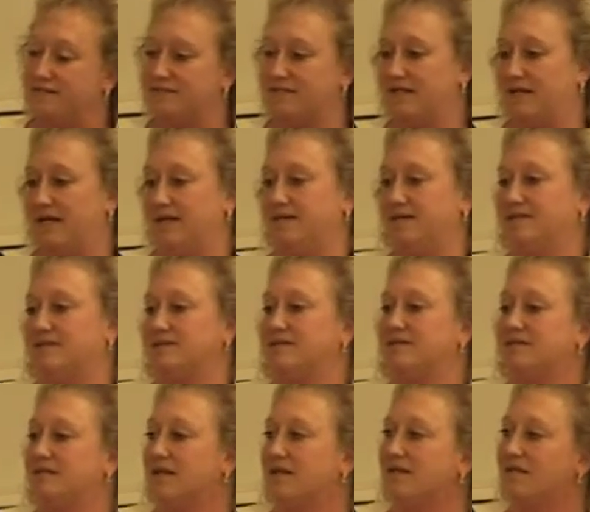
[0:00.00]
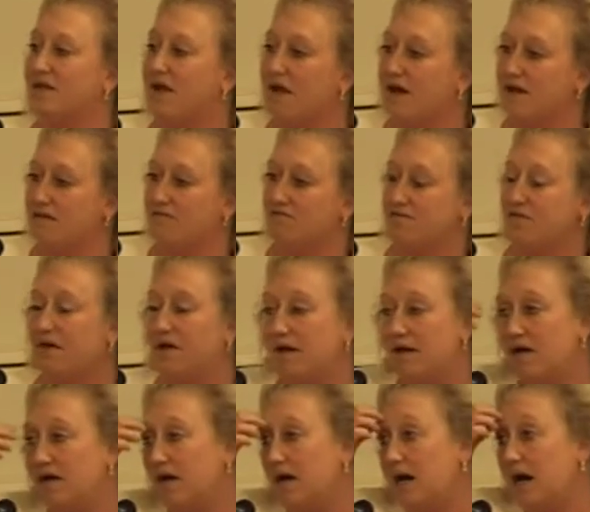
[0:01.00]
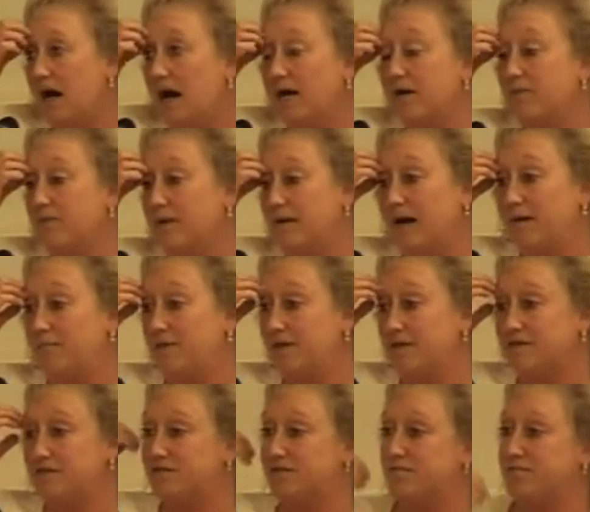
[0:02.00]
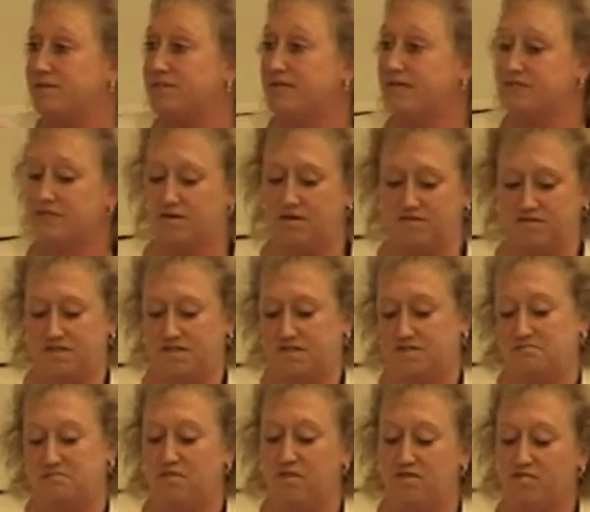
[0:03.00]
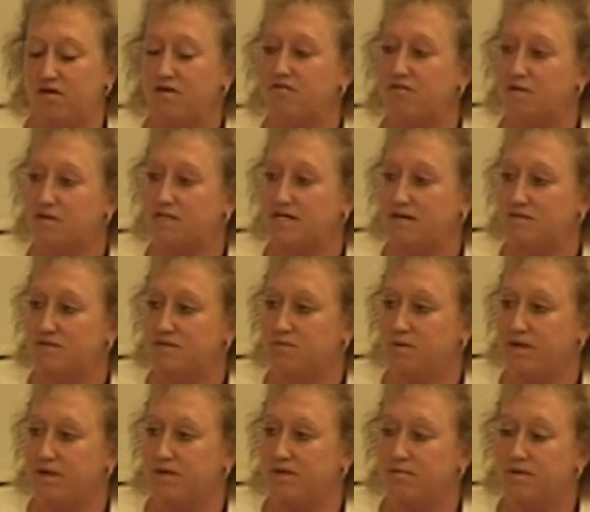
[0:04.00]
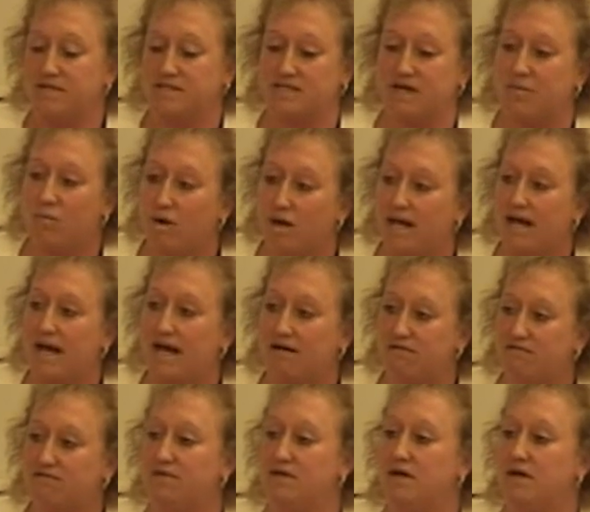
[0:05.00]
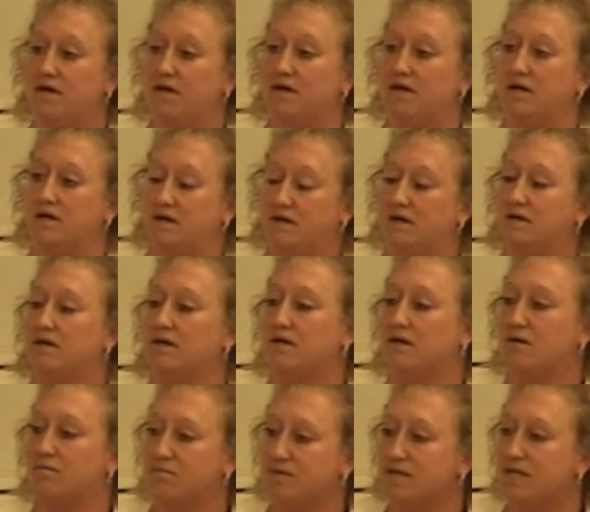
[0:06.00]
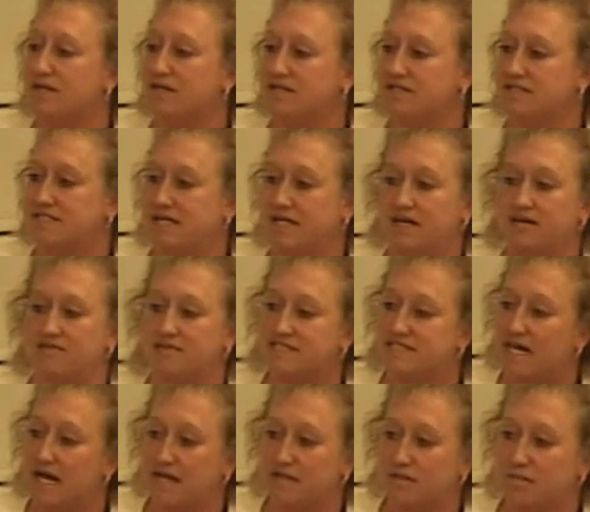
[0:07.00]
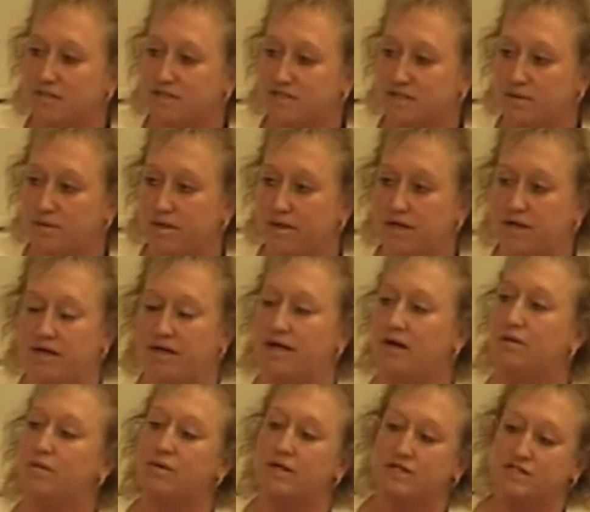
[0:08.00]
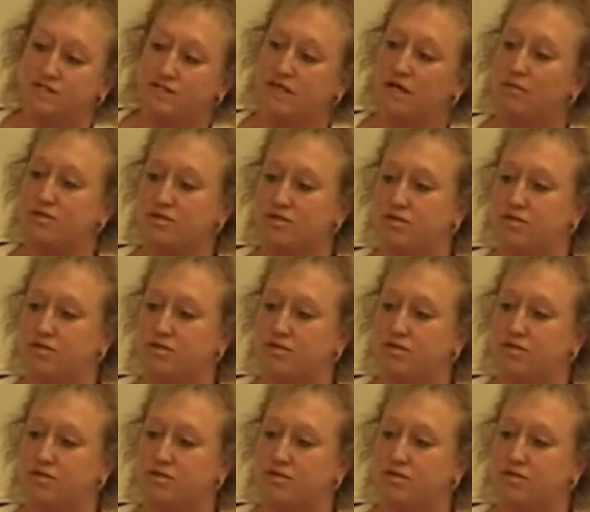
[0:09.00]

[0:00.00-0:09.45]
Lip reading: I think it's very important to have a very good relationship with the superintendent and assistant superintendent, but it must be a professional relationship at all times.